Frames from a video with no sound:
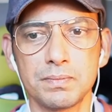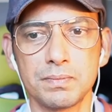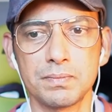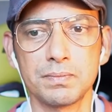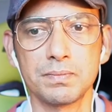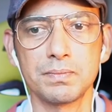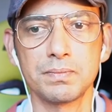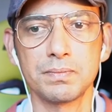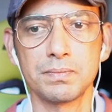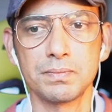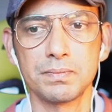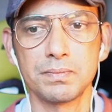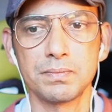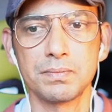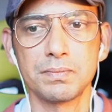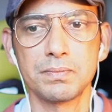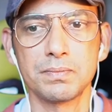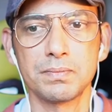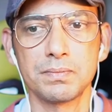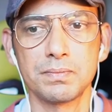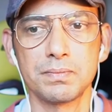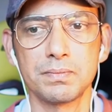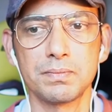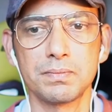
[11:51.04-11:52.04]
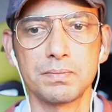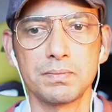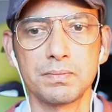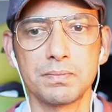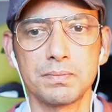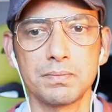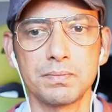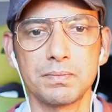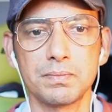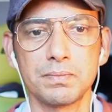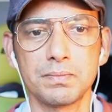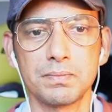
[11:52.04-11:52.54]

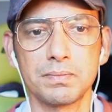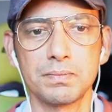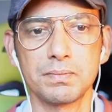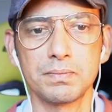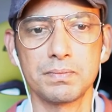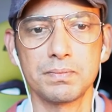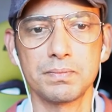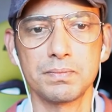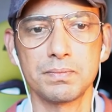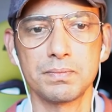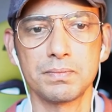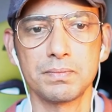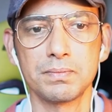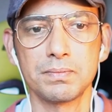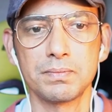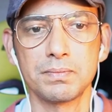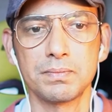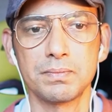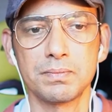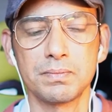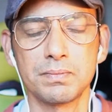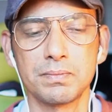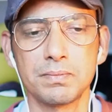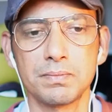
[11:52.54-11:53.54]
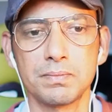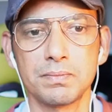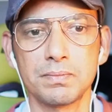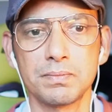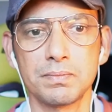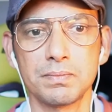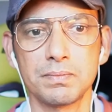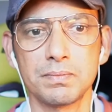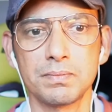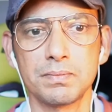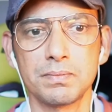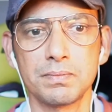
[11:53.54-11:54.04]

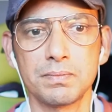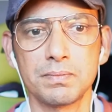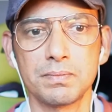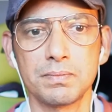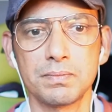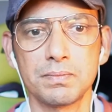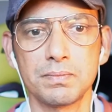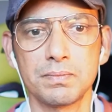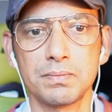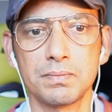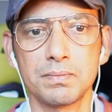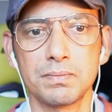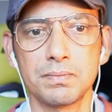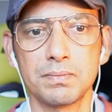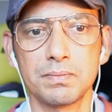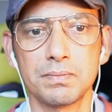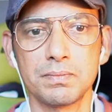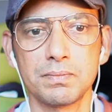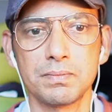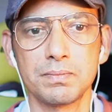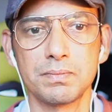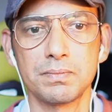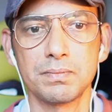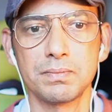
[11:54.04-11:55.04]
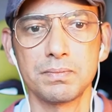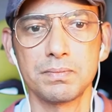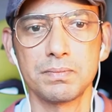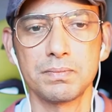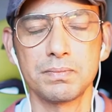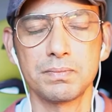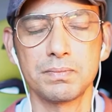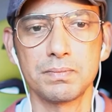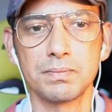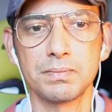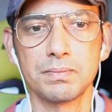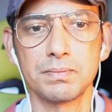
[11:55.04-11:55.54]

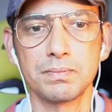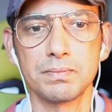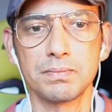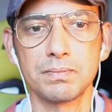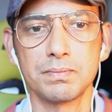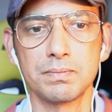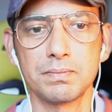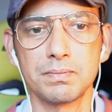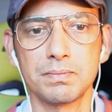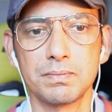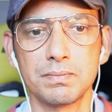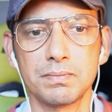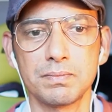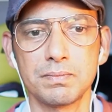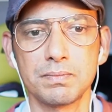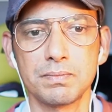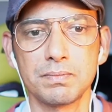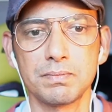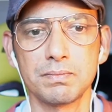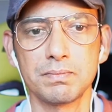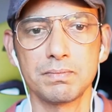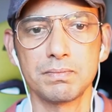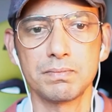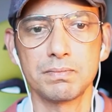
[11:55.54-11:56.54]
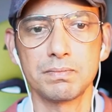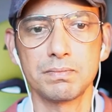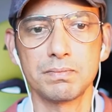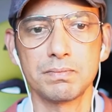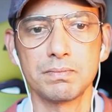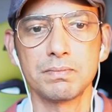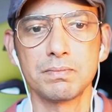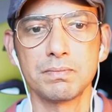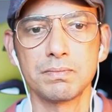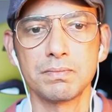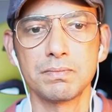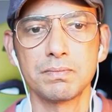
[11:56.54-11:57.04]

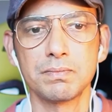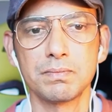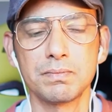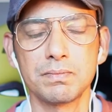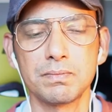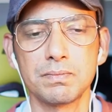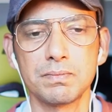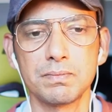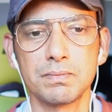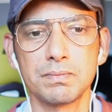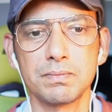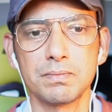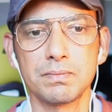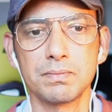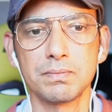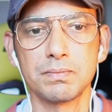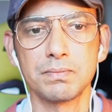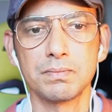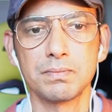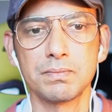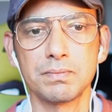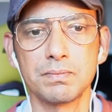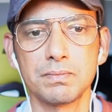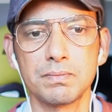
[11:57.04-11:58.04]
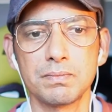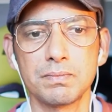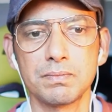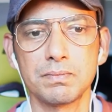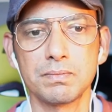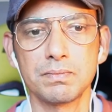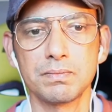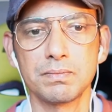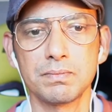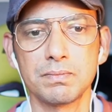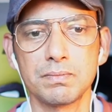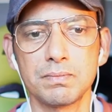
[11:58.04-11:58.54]

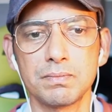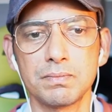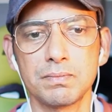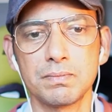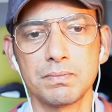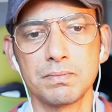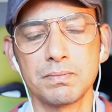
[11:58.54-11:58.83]
This person isn't speaking.